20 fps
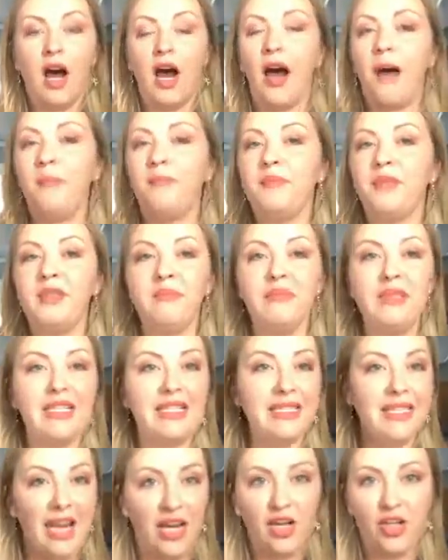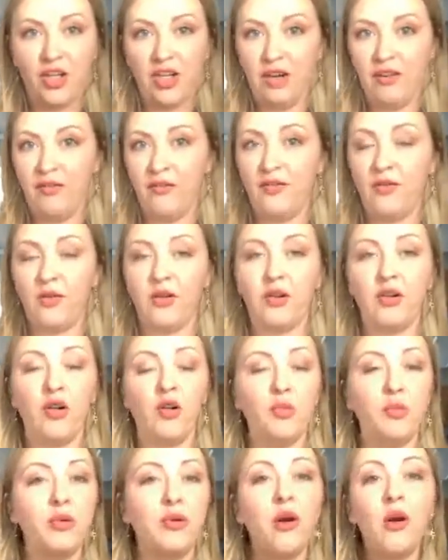optimization, for your
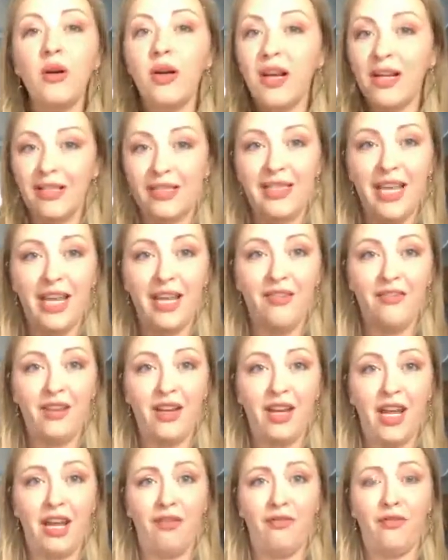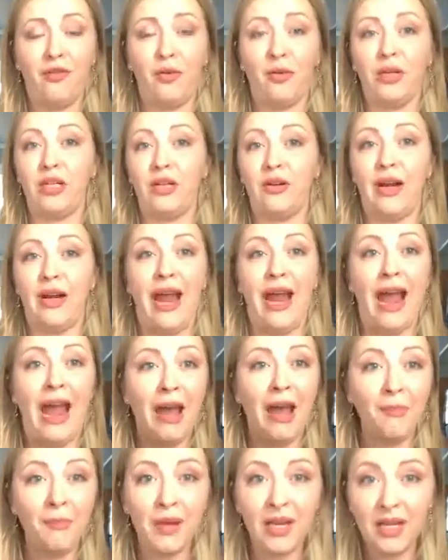productivity, for your
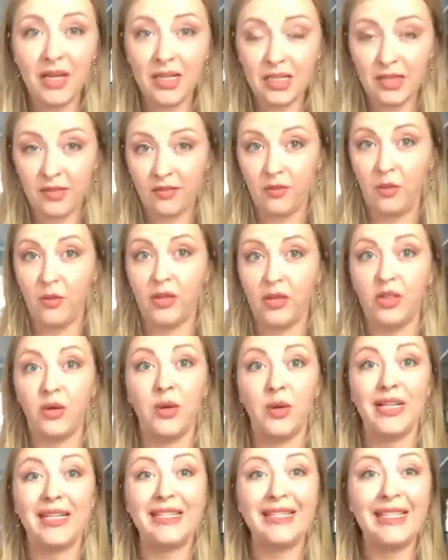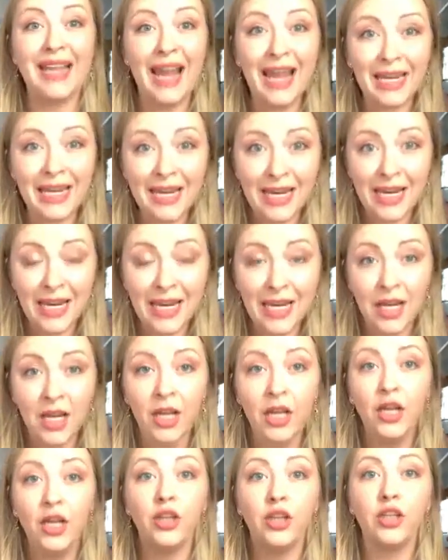happiness, for your sanity,
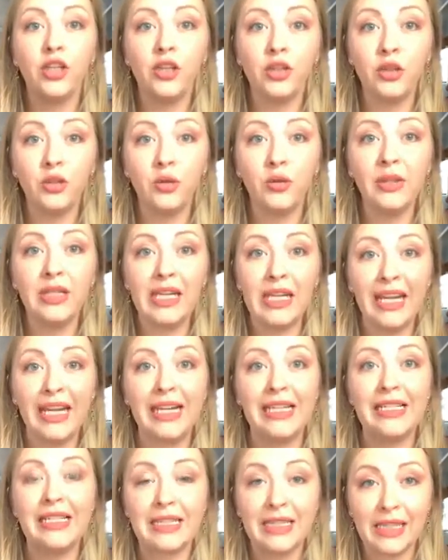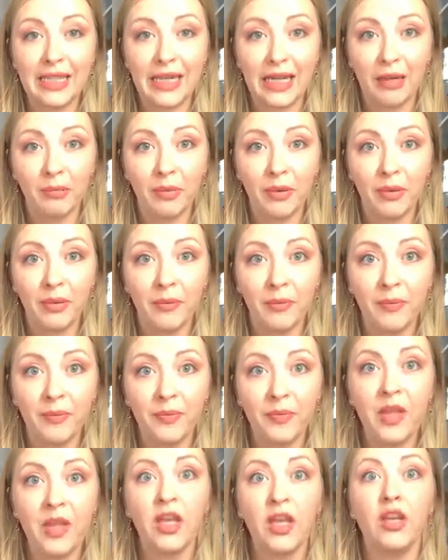you need sleep.
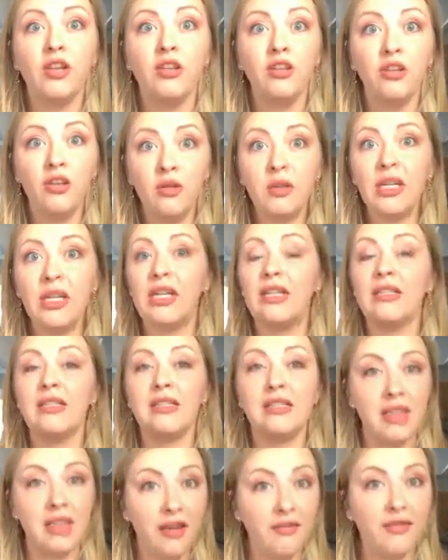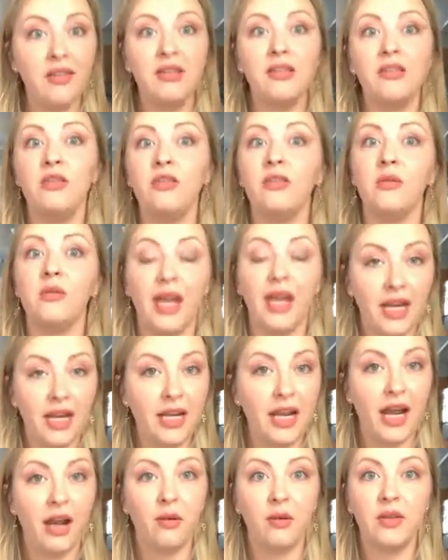You need 7 to 8
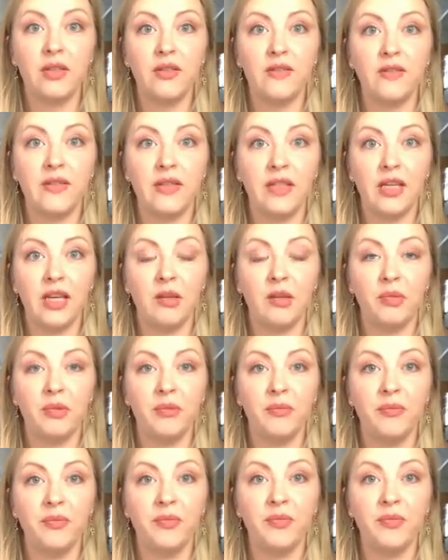hours of sleep.